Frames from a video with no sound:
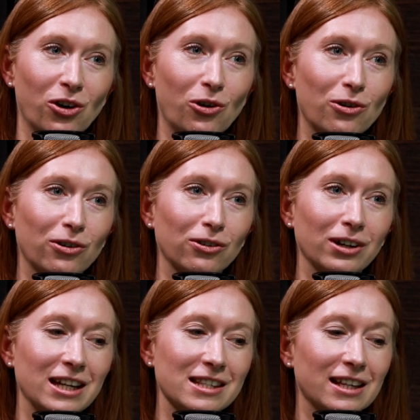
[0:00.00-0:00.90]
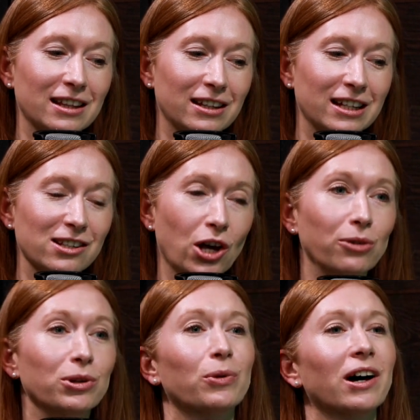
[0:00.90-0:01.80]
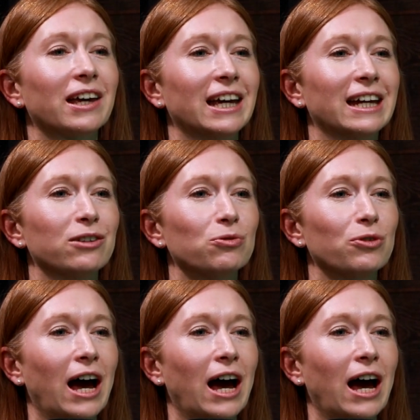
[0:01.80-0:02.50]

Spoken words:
Or is it that it's only working in